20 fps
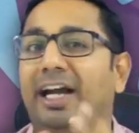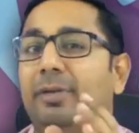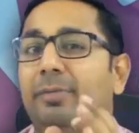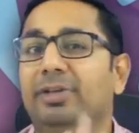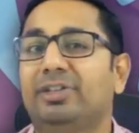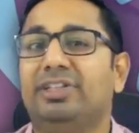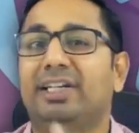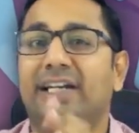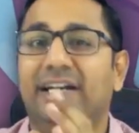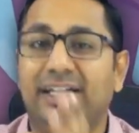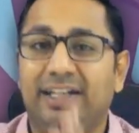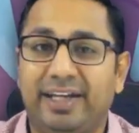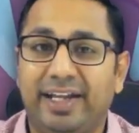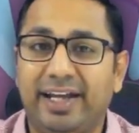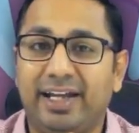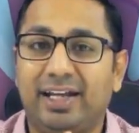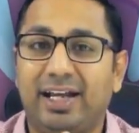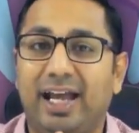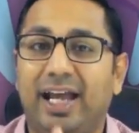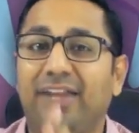admission
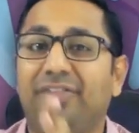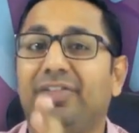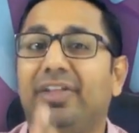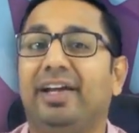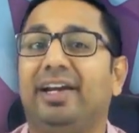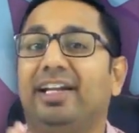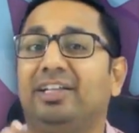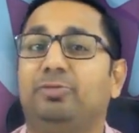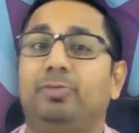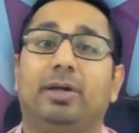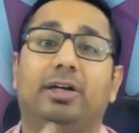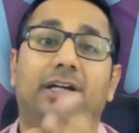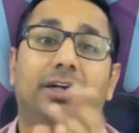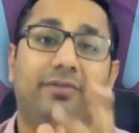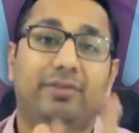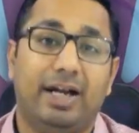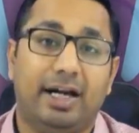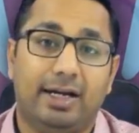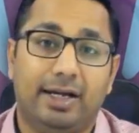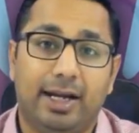intake and their
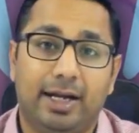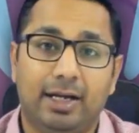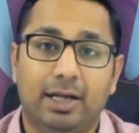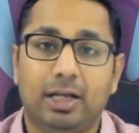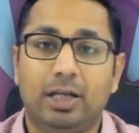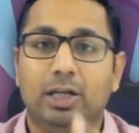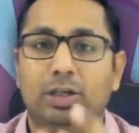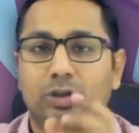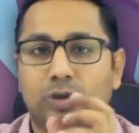respective deadline.